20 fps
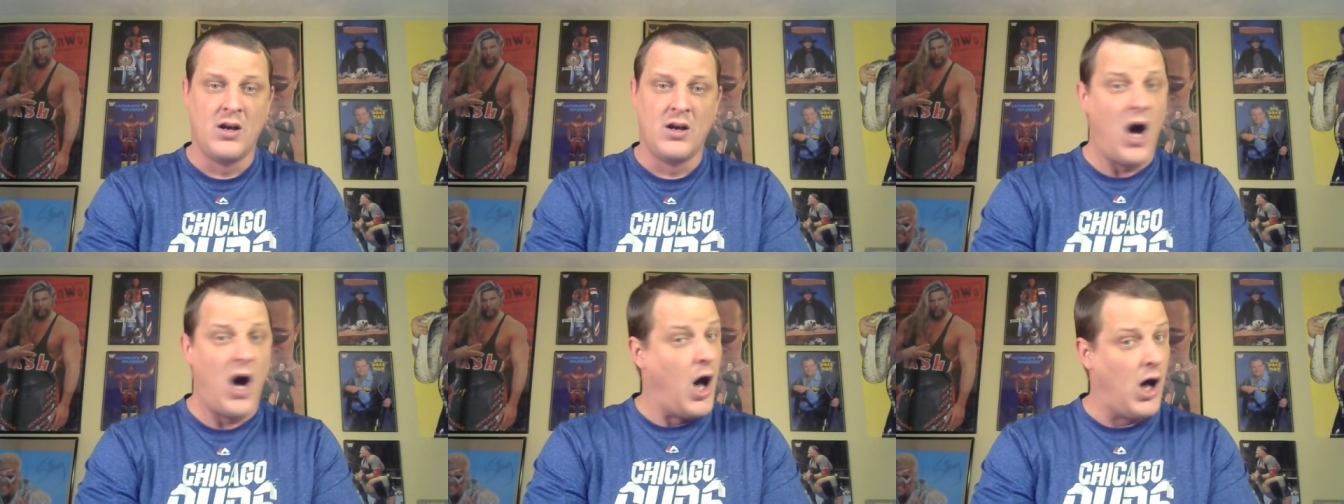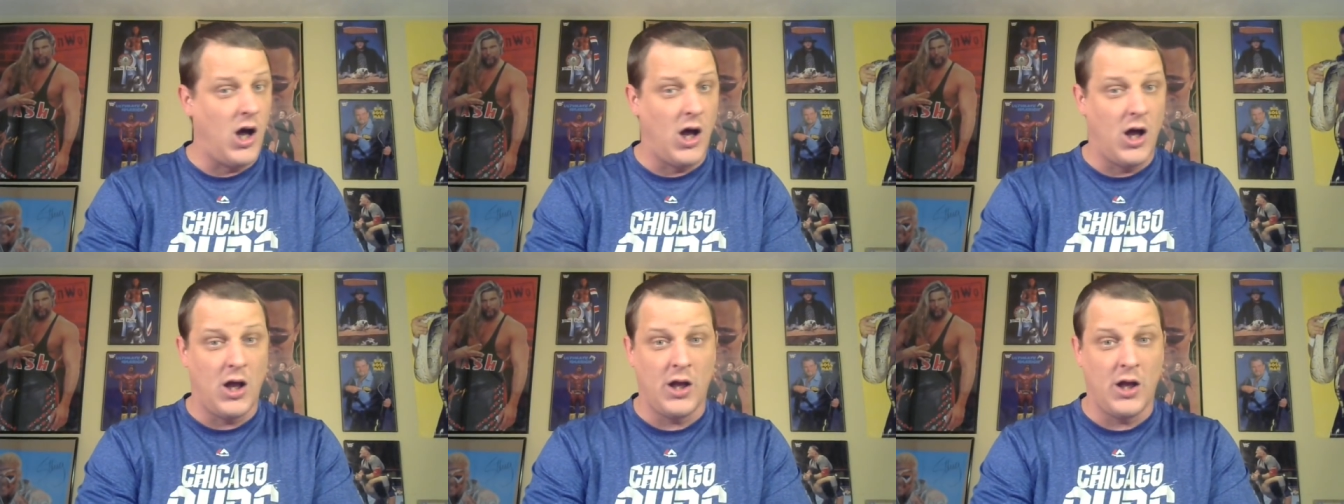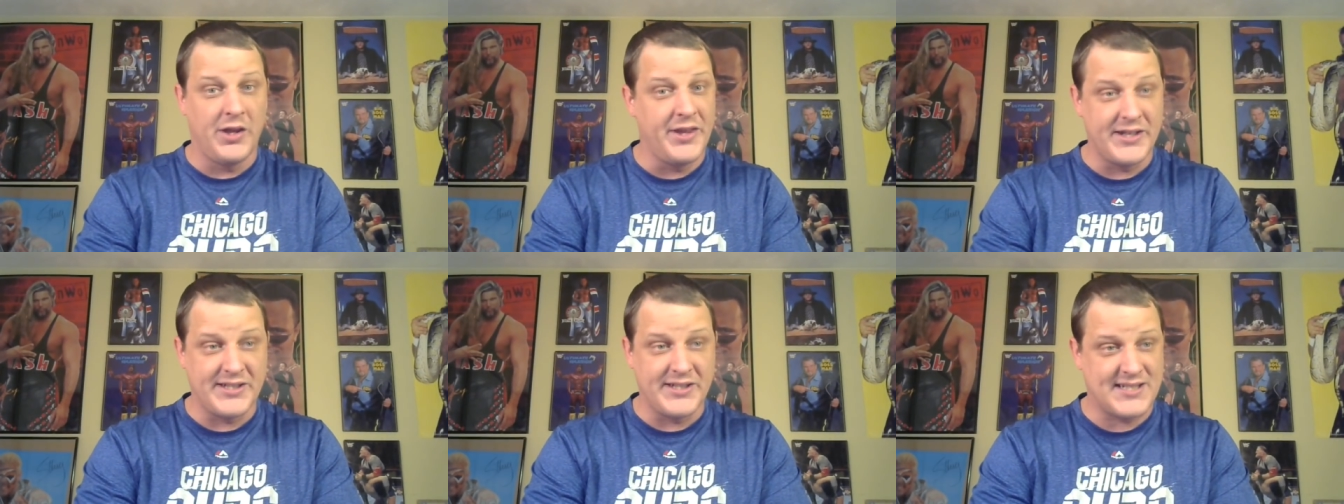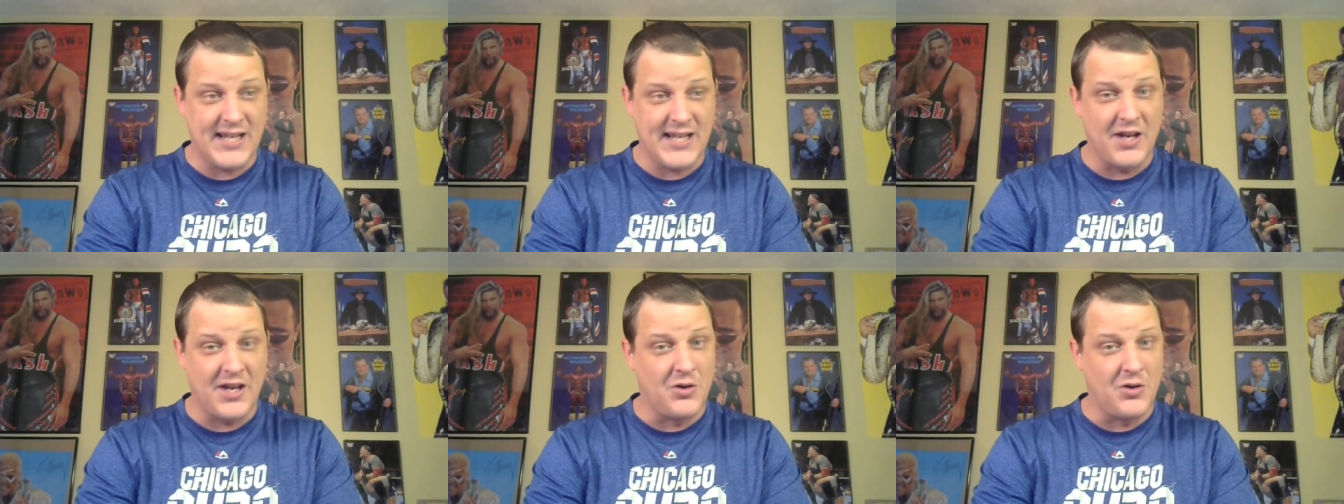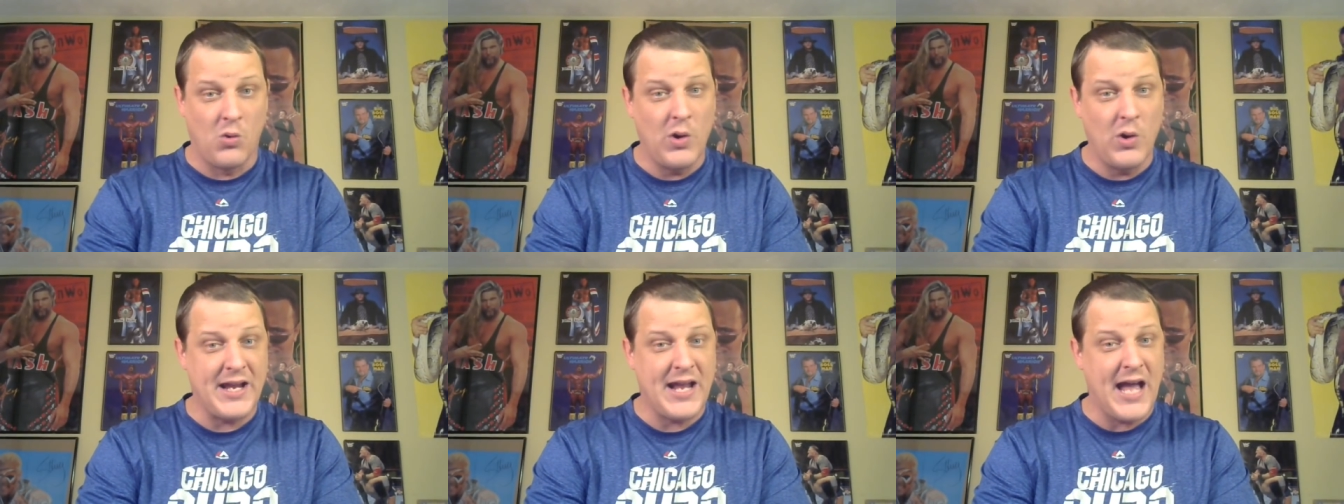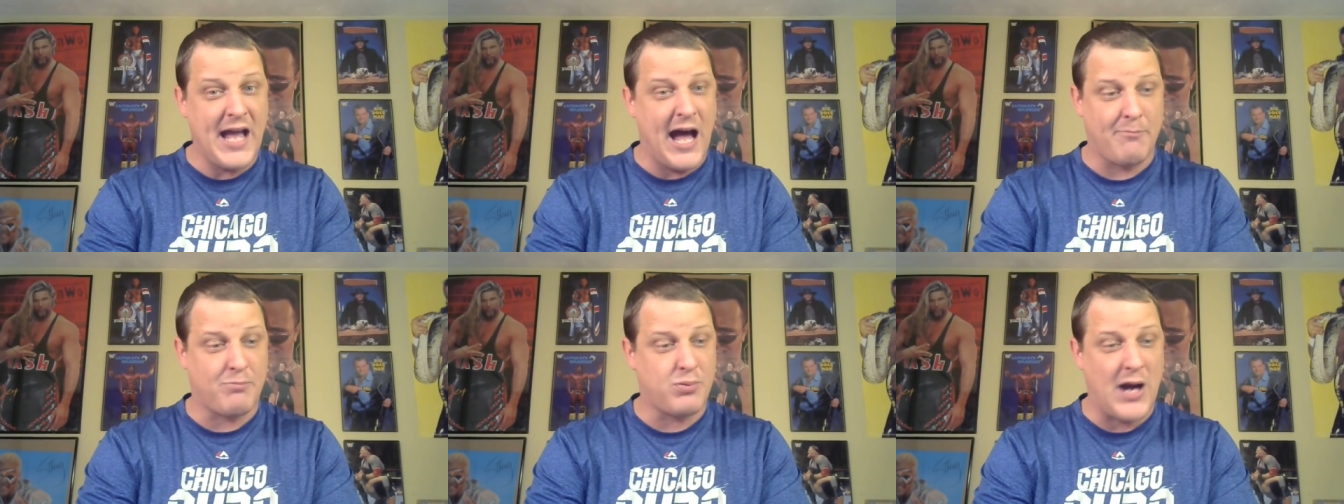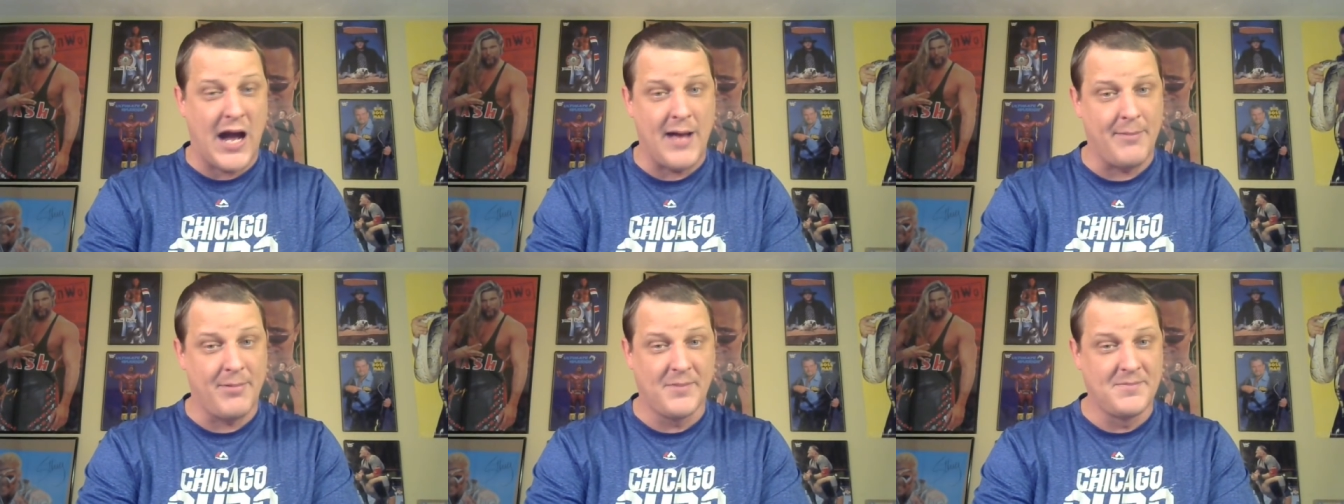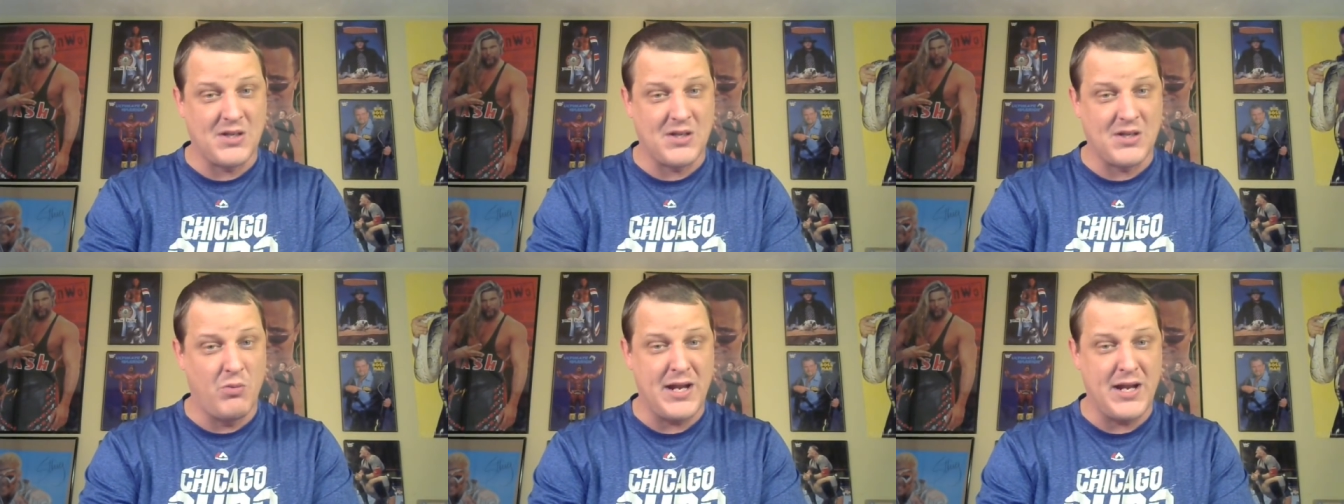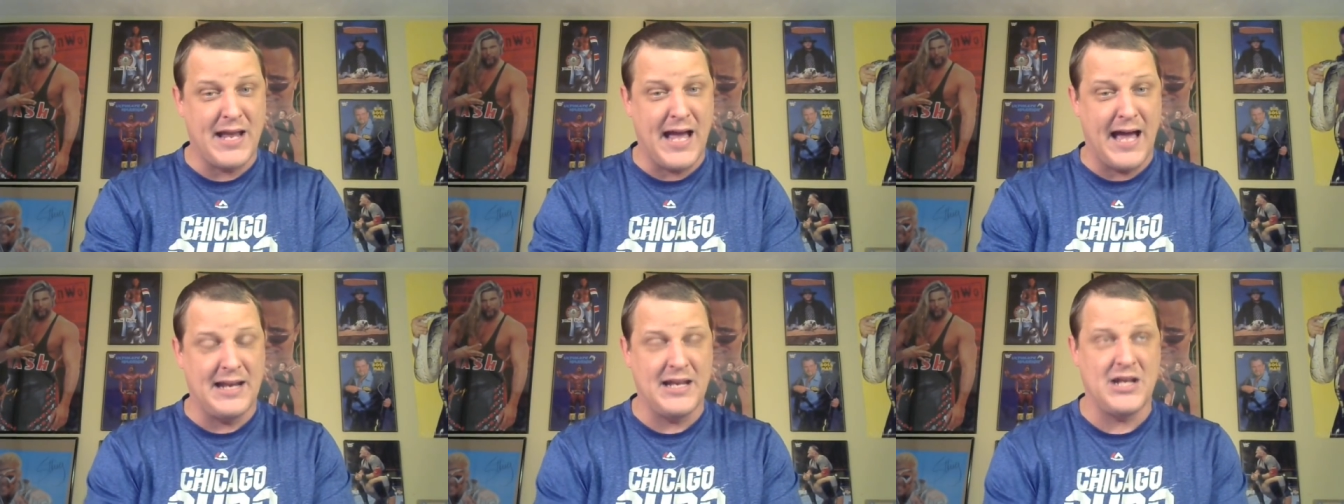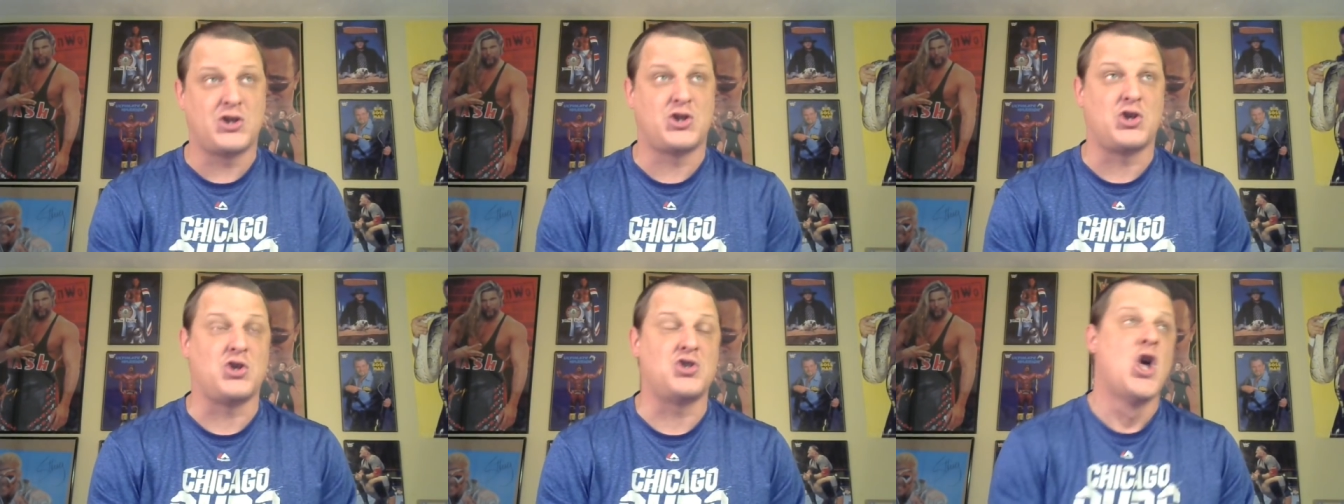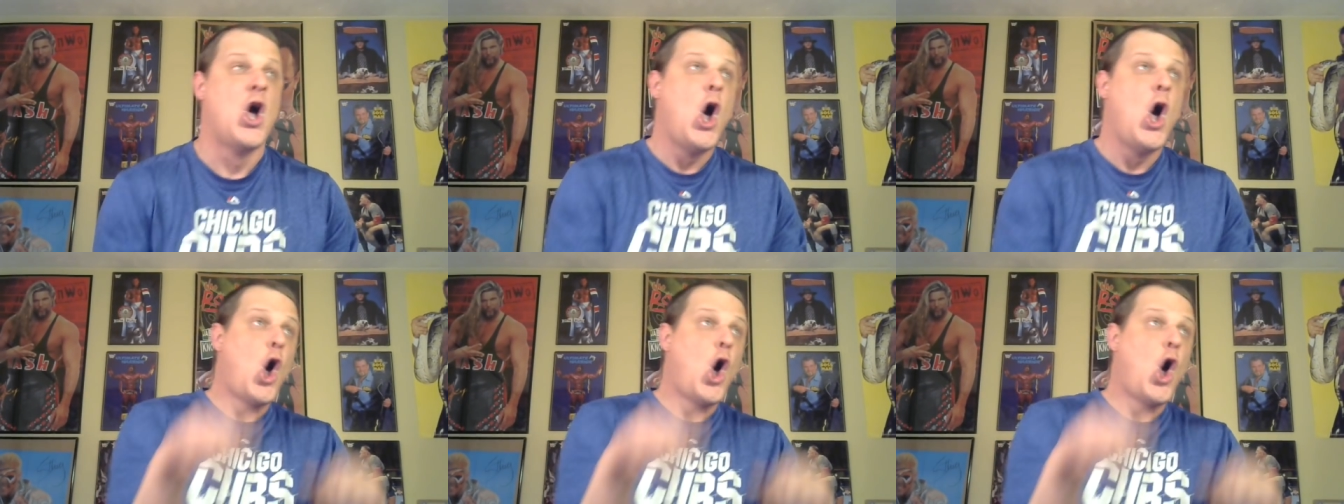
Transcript: all of a sudden, we got problems and we got issues.